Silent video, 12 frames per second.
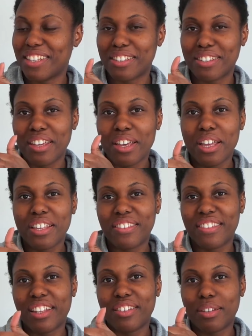This
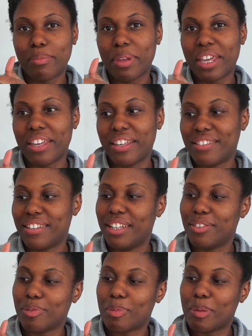centre bit is a
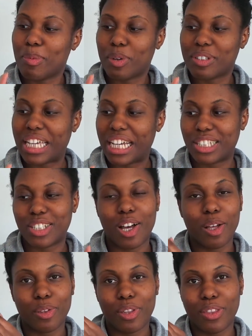little bit more
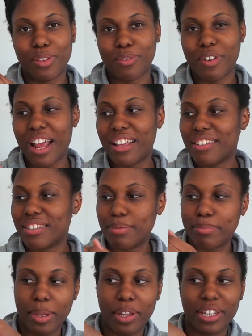tactile than the
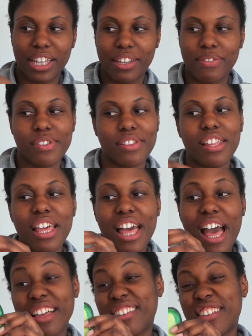rest, but even
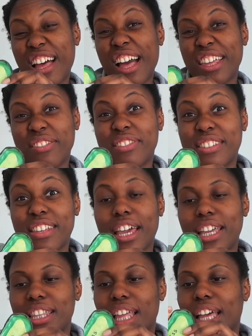
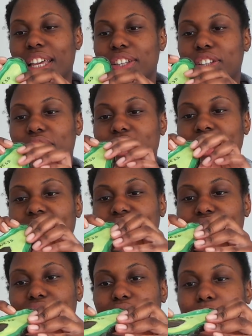saying that,
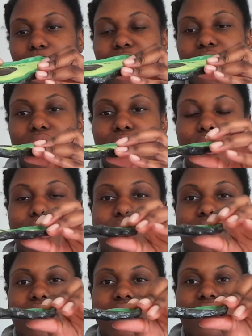if you
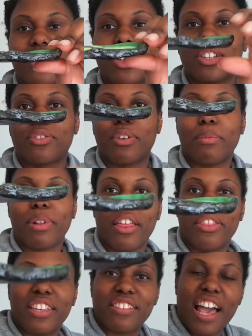look at the dish from
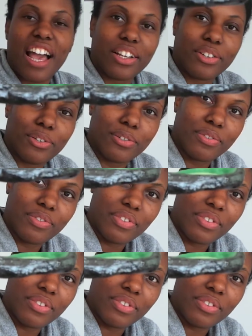like this angle,